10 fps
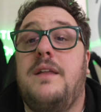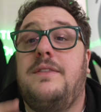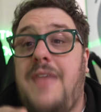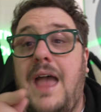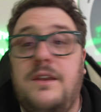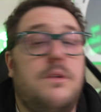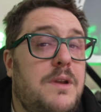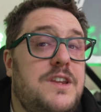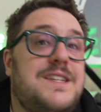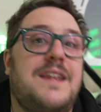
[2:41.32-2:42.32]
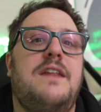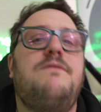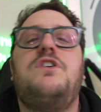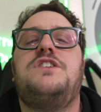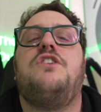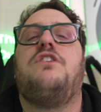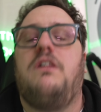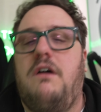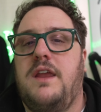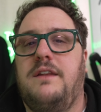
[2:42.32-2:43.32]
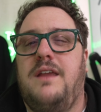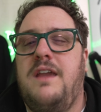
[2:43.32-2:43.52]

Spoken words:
then when you send an invoice to your client,